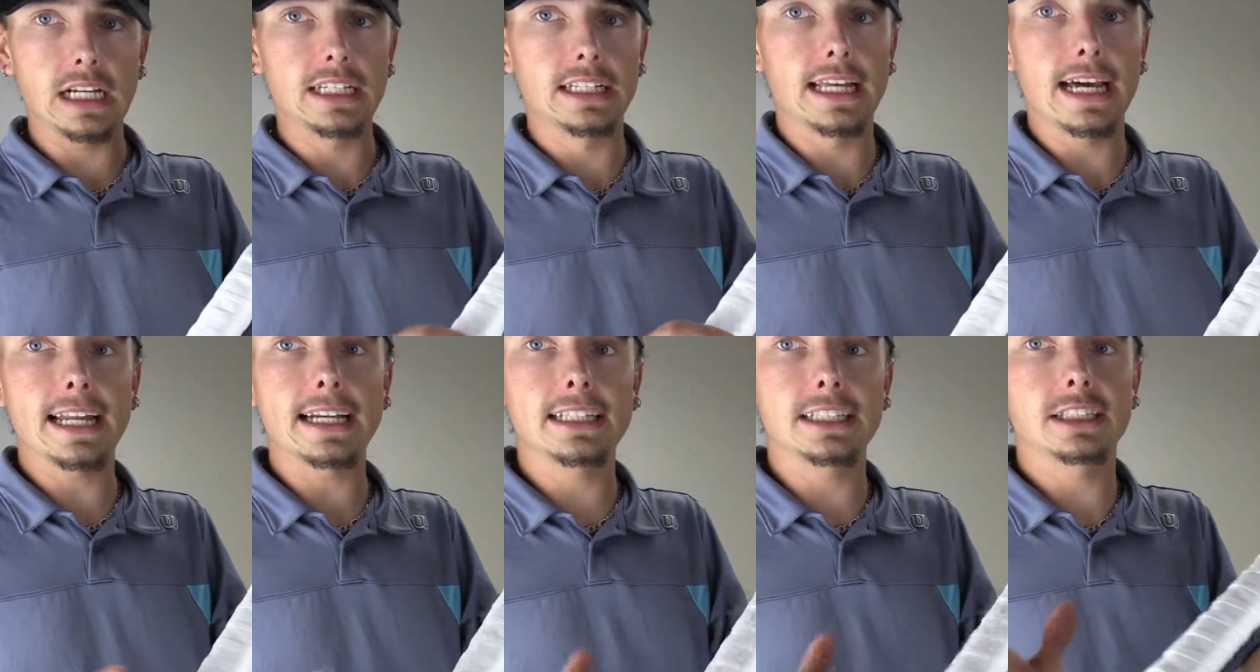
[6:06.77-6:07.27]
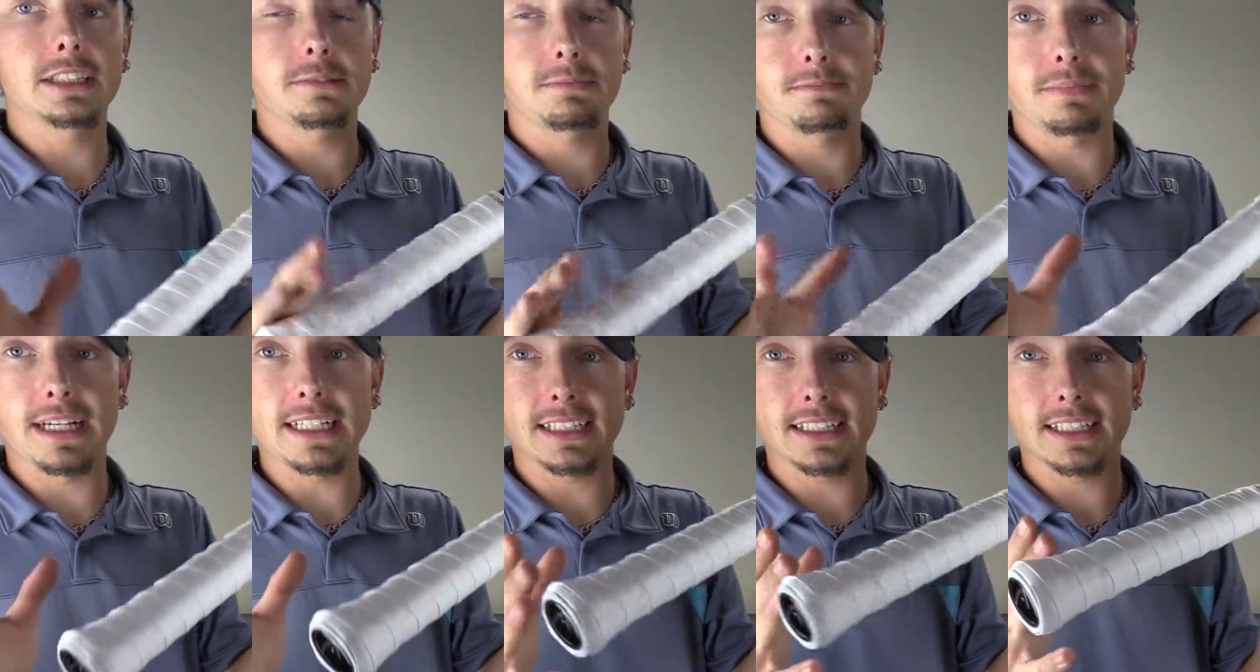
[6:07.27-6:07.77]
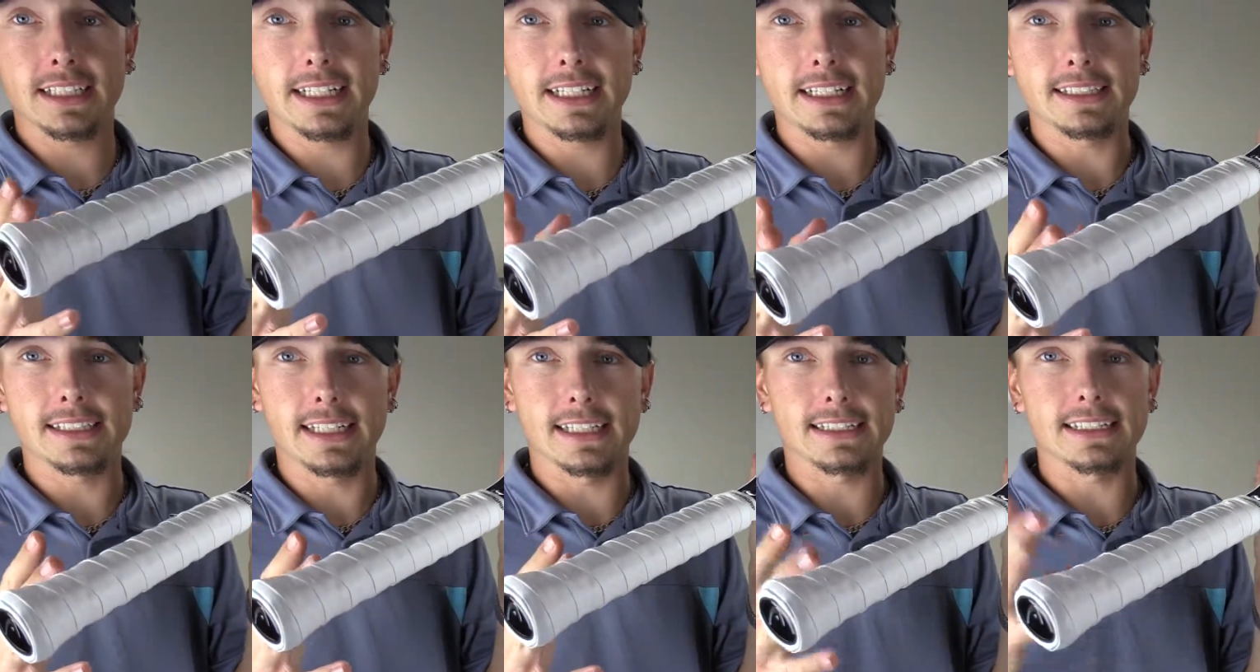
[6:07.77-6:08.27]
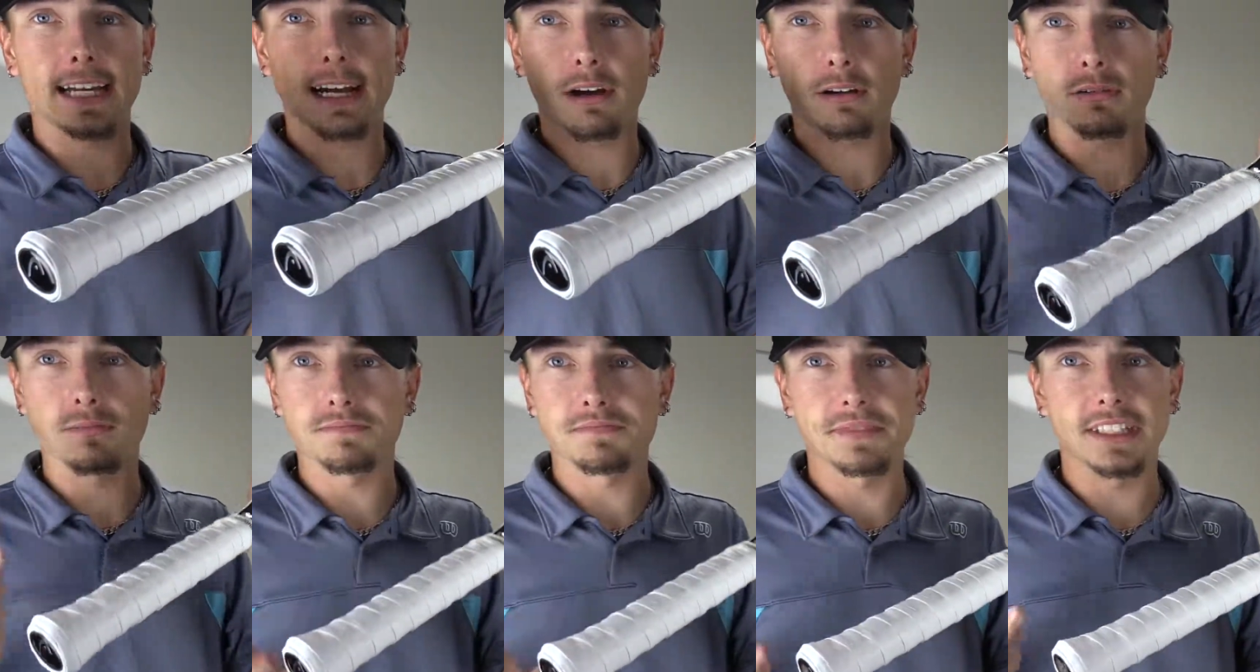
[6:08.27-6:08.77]
that is basically it. That's
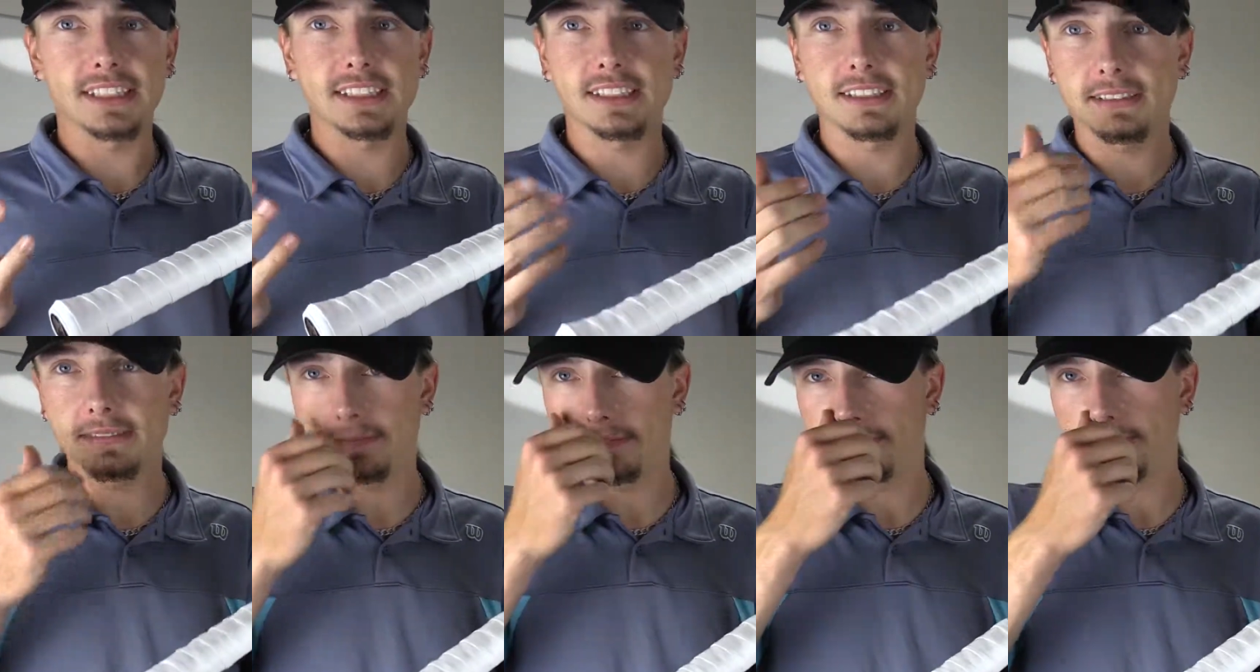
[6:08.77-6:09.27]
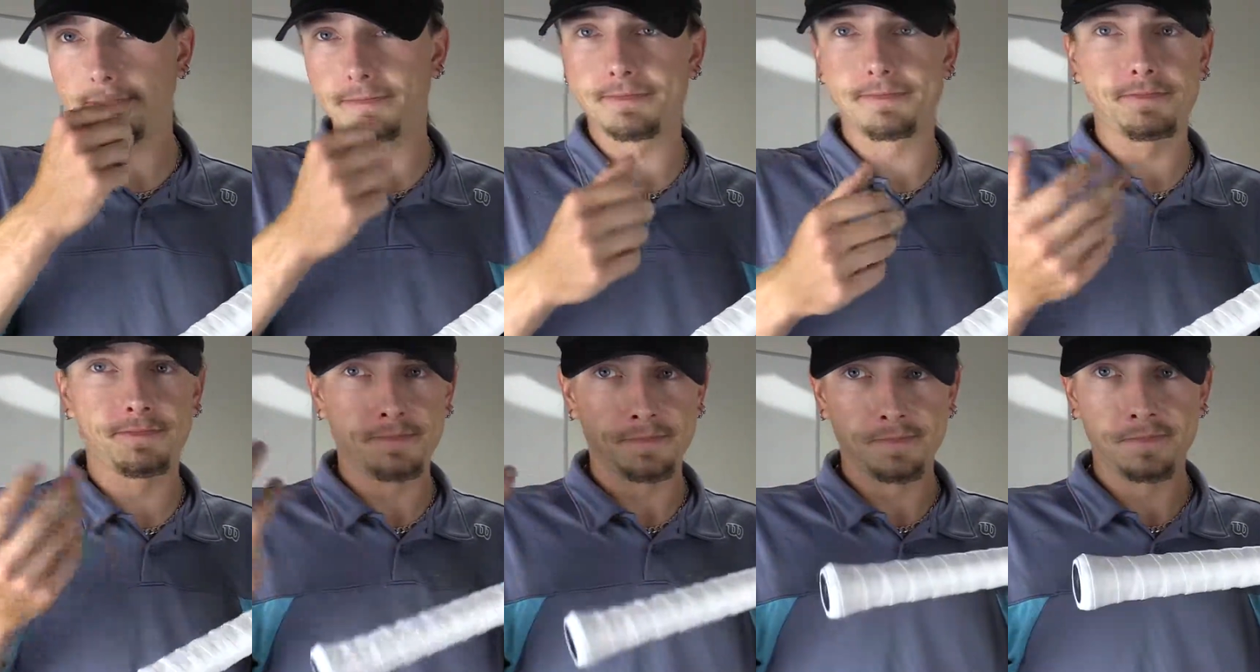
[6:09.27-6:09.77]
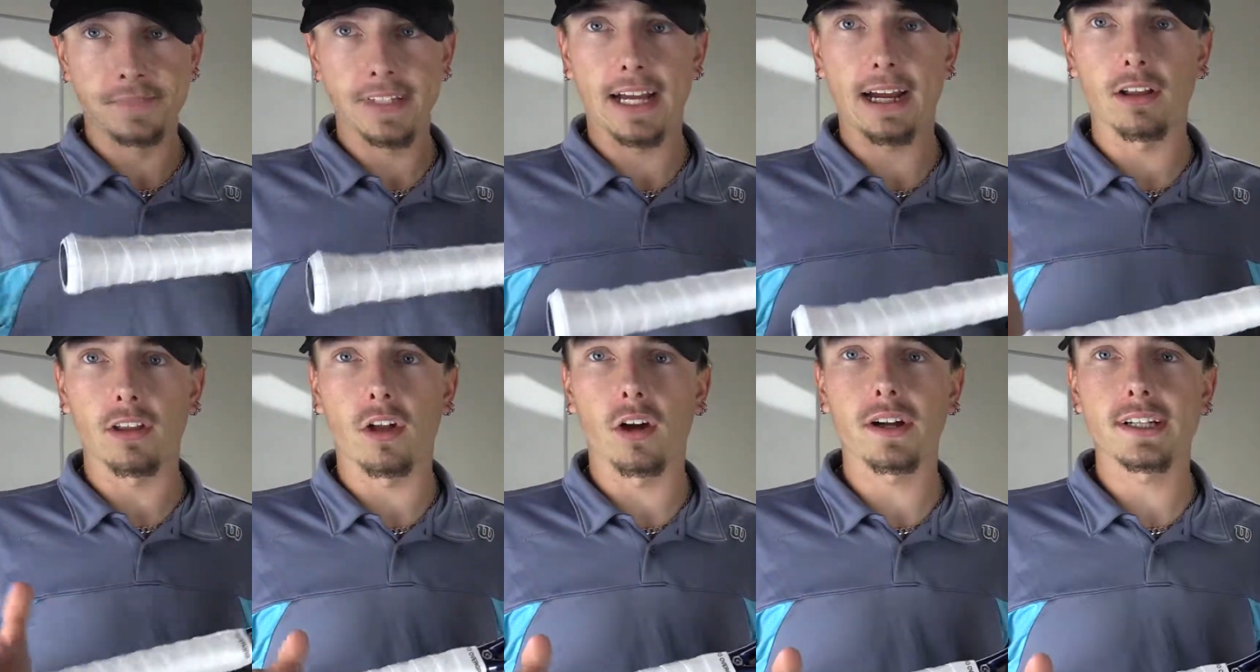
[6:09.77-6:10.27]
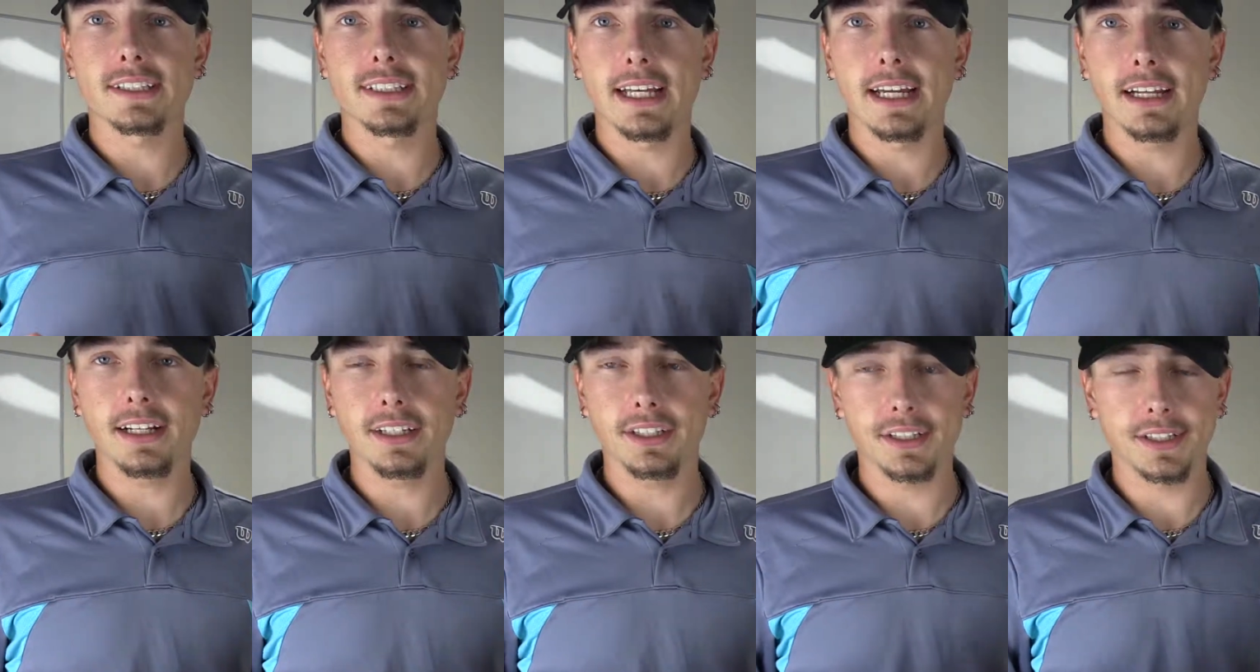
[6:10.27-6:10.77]
how long it
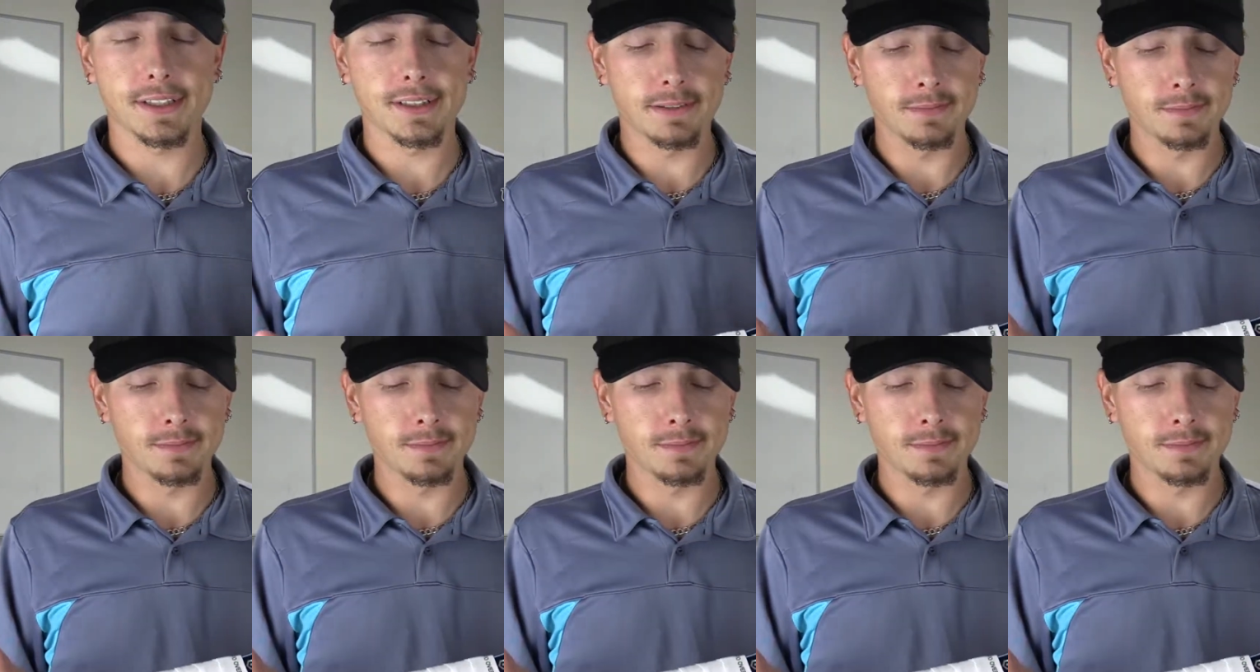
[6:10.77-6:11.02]
takes.